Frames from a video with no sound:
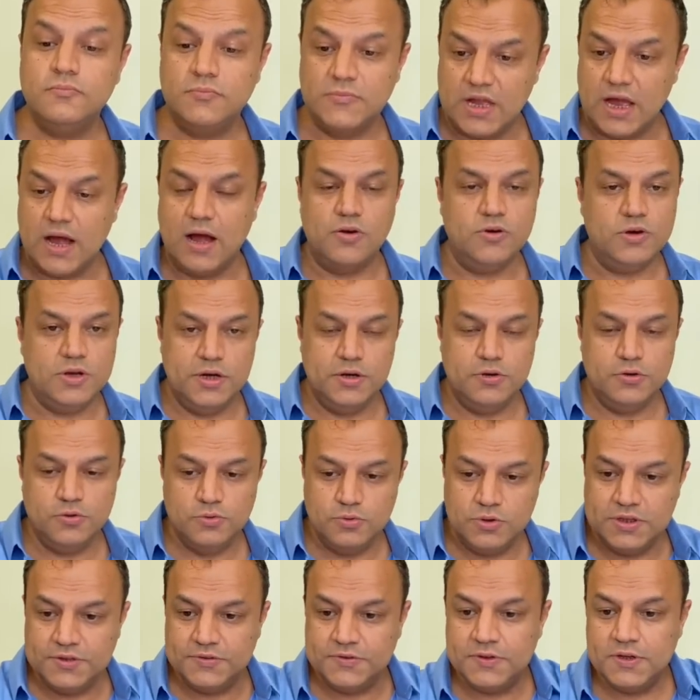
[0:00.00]
How do you
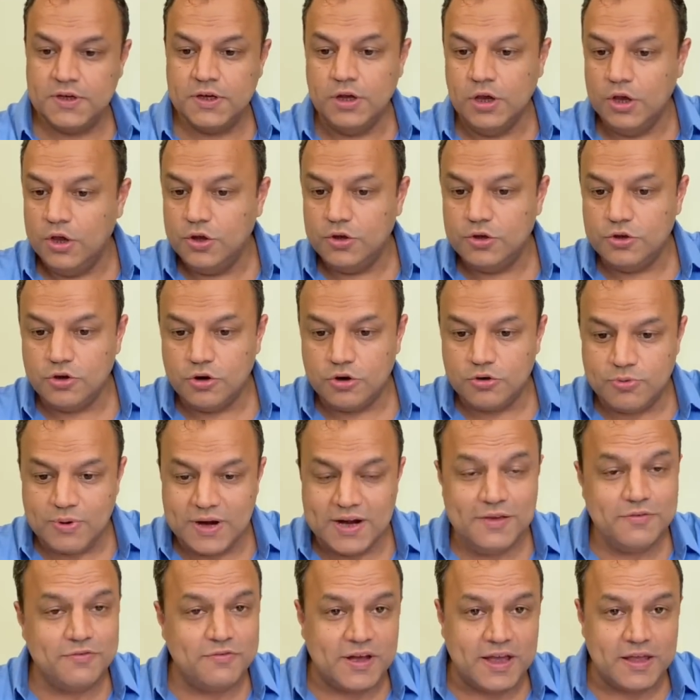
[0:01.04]
do this? You're
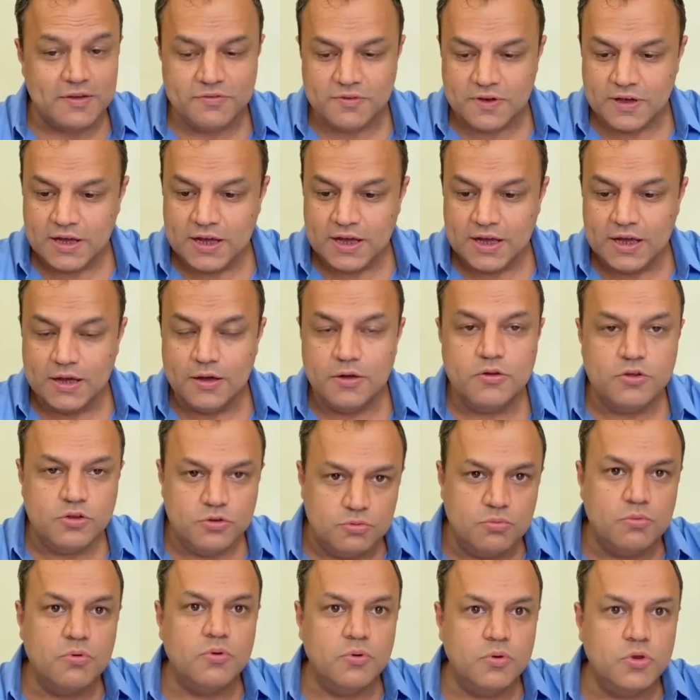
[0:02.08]
25,
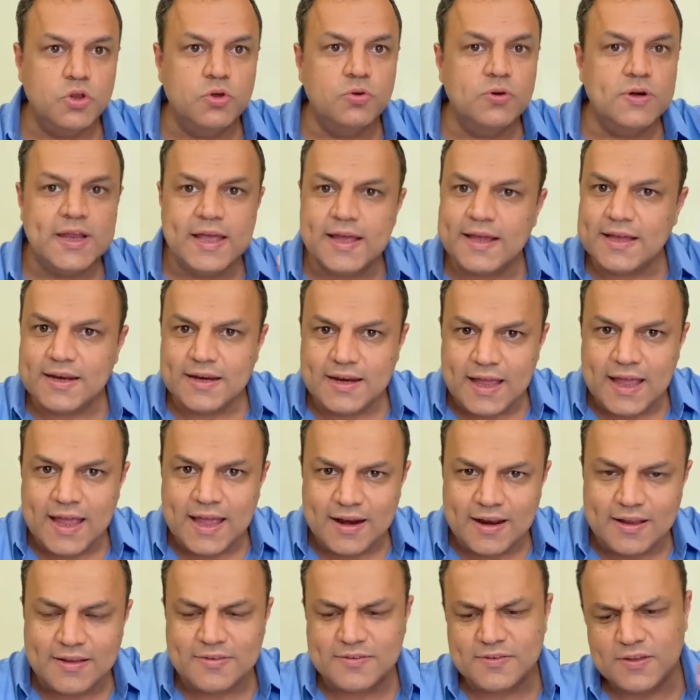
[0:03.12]
you'll take an A
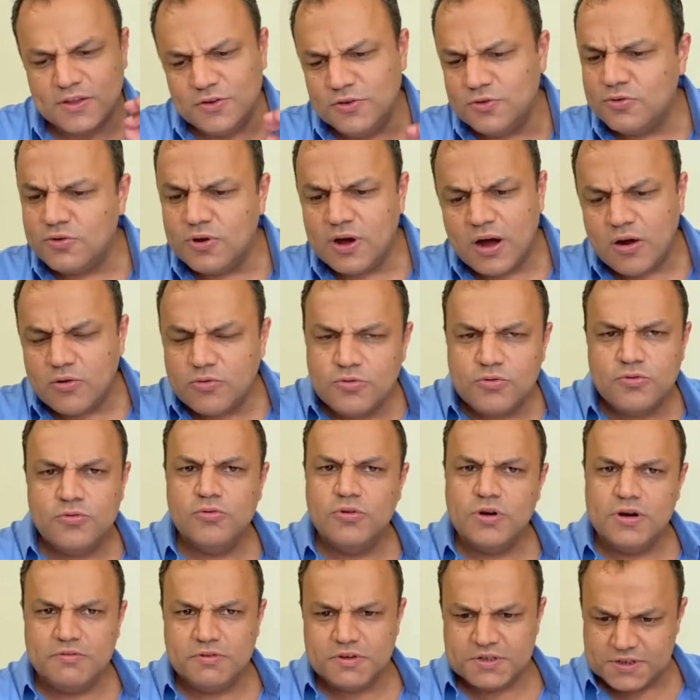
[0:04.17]
register. You know how to do
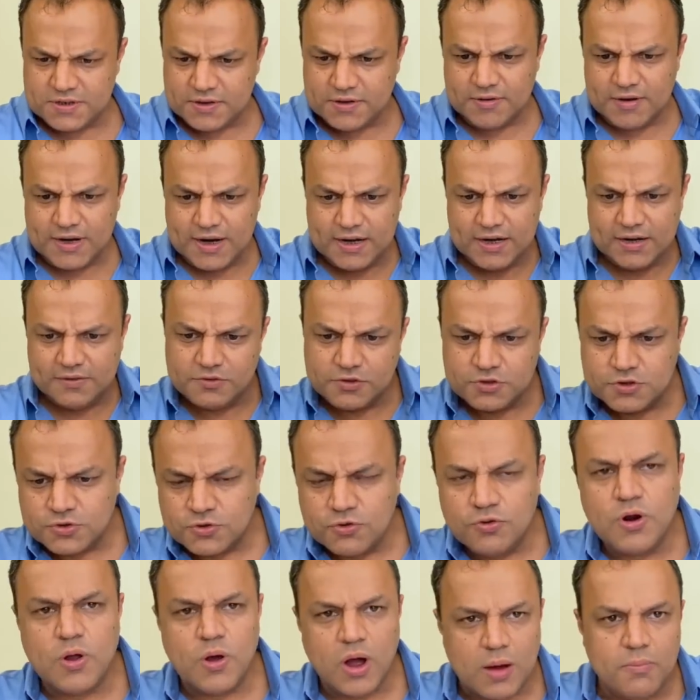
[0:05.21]
division, right? I've just
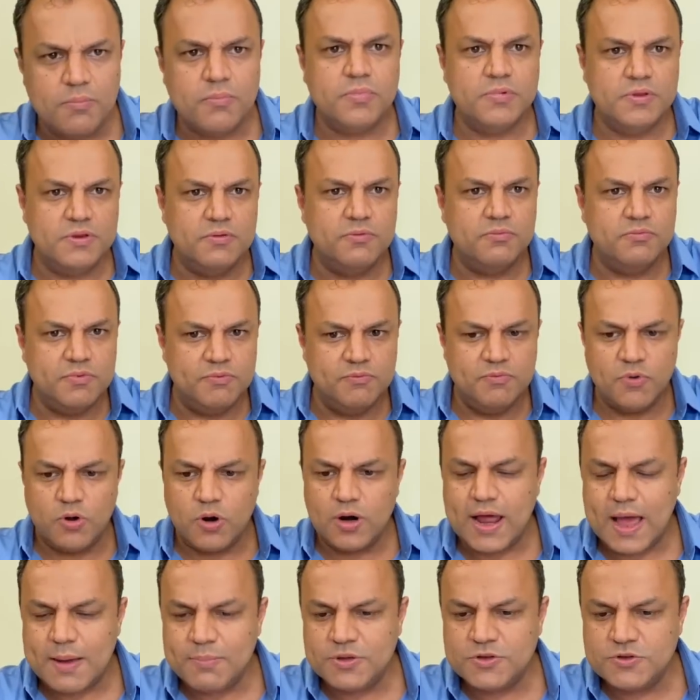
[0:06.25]
shown
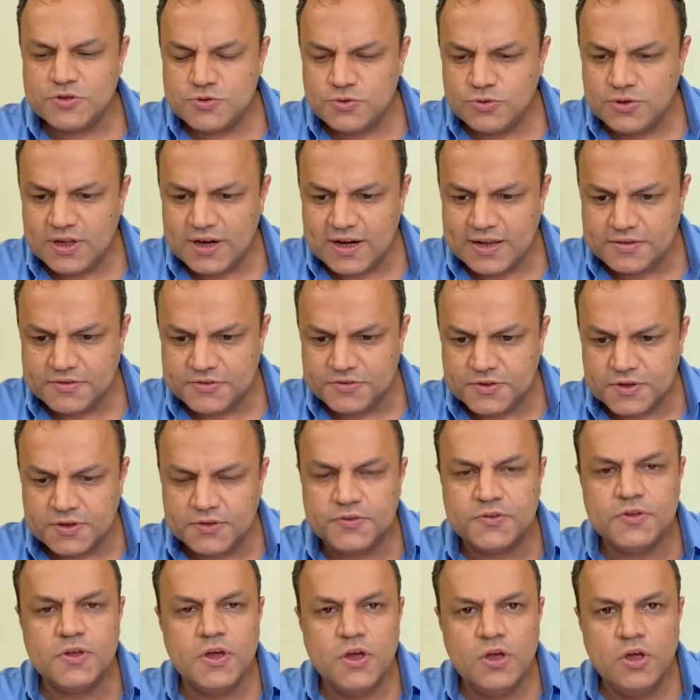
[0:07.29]
what happens to the
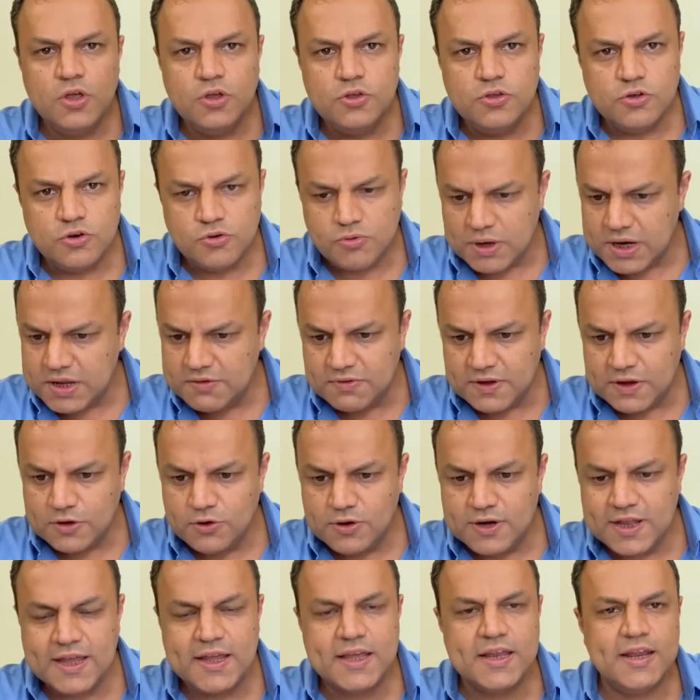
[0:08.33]
registers. You're 25,
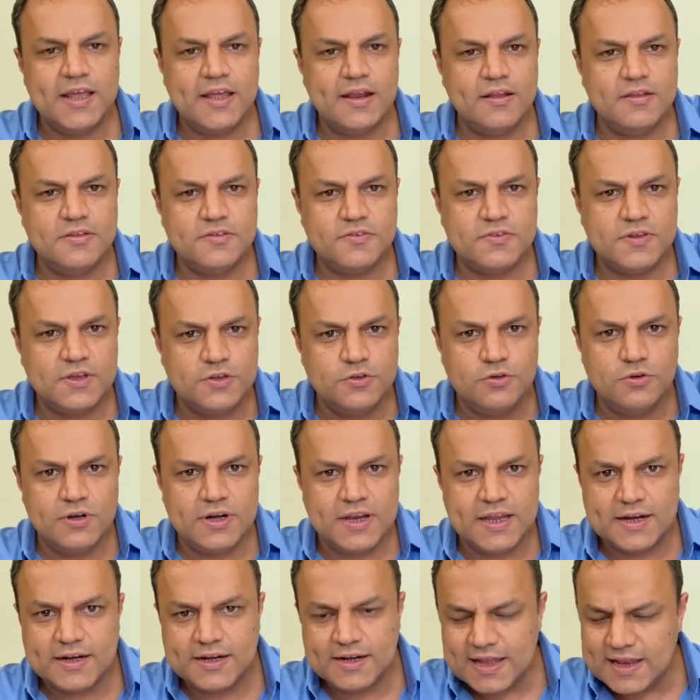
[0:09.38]
you'll take an A register, you'll
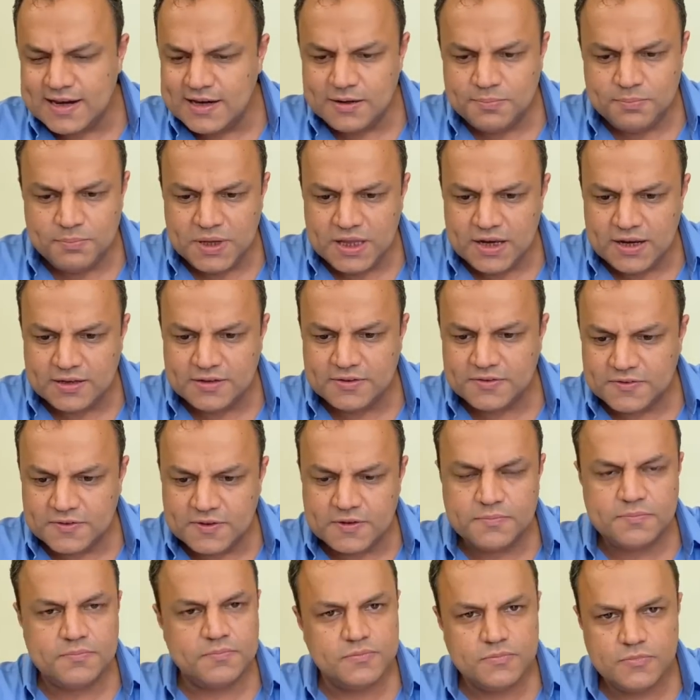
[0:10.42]
take 10 in B
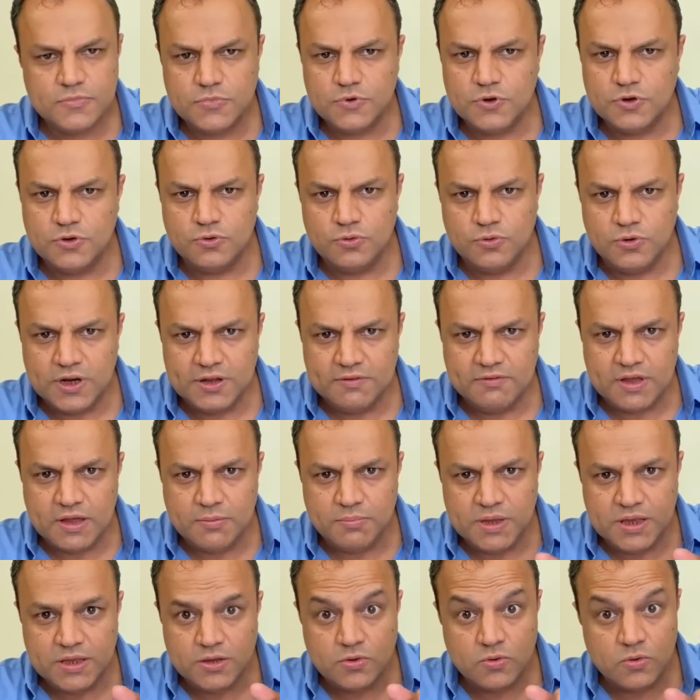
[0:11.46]
register, you do div
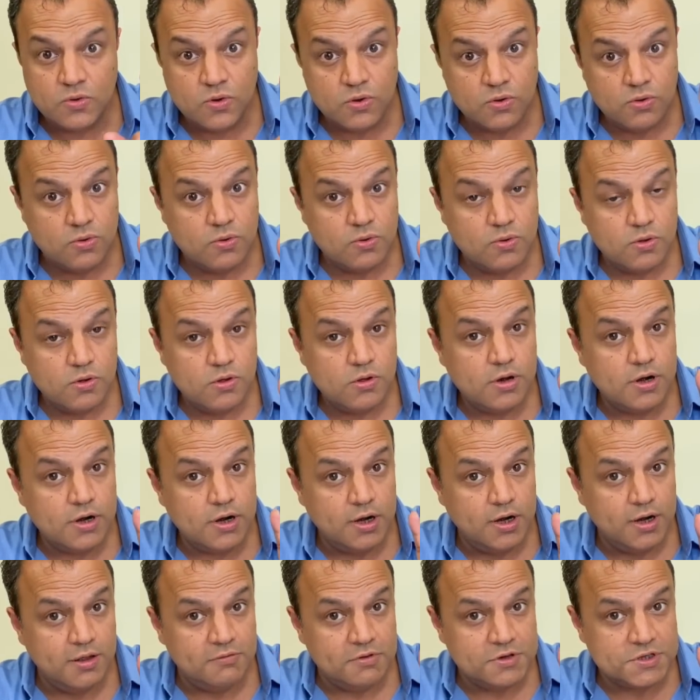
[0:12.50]
AB. You know
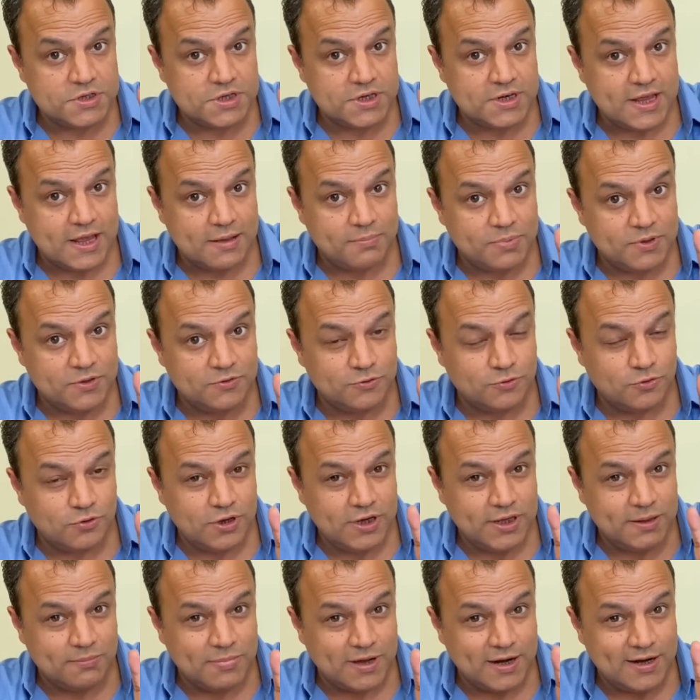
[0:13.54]
division happens
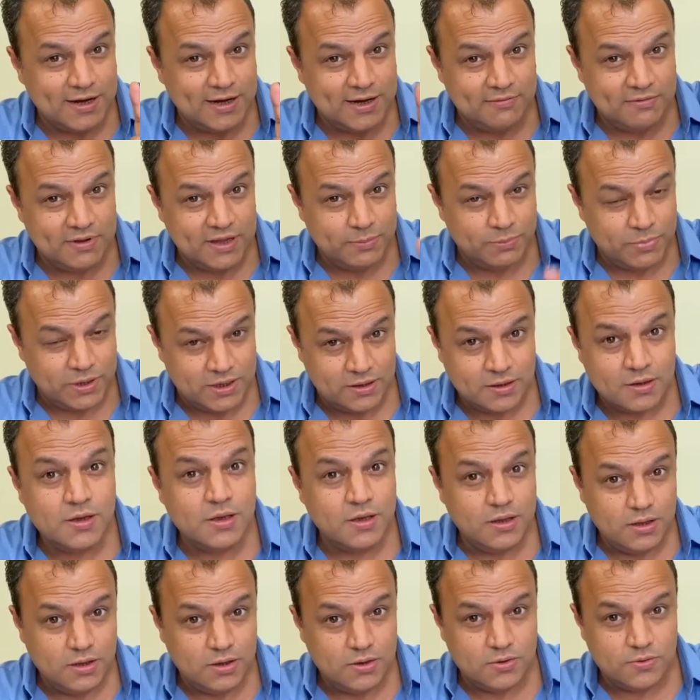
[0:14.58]
only by div AB.
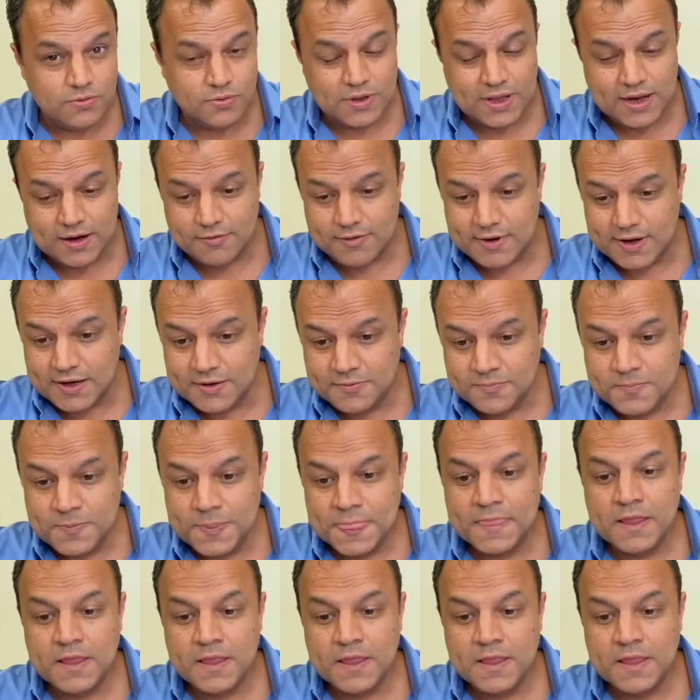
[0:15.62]
You know that, right?